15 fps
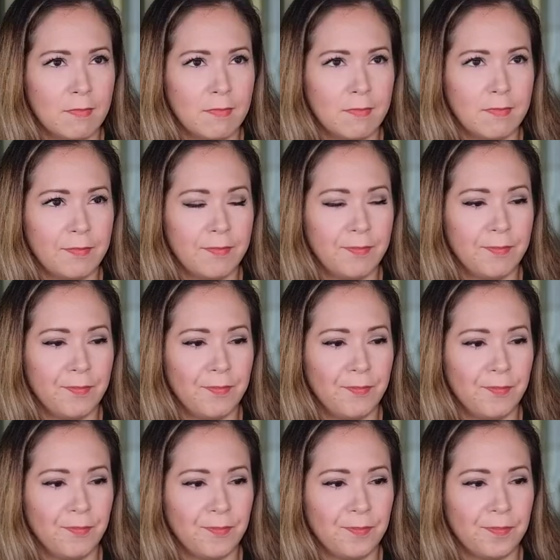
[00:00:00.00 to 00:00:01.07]

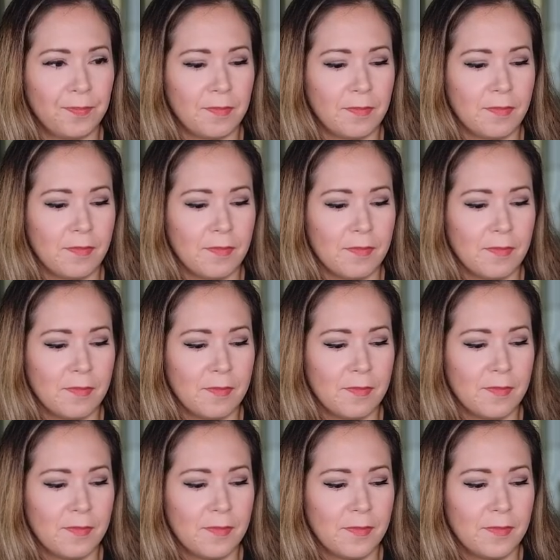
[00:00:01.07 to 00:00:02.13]

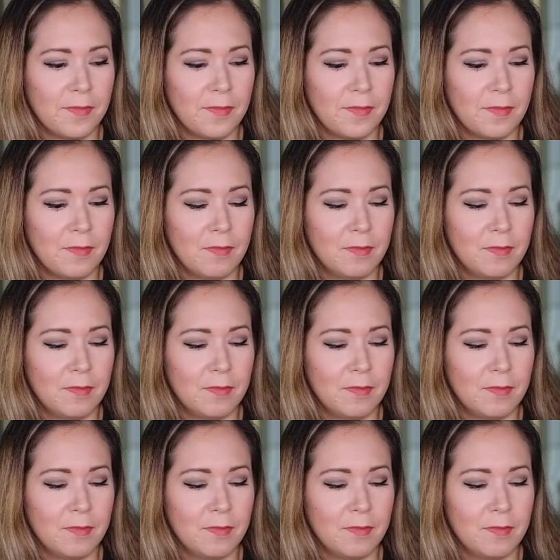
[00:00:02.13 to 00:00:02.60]
(silent)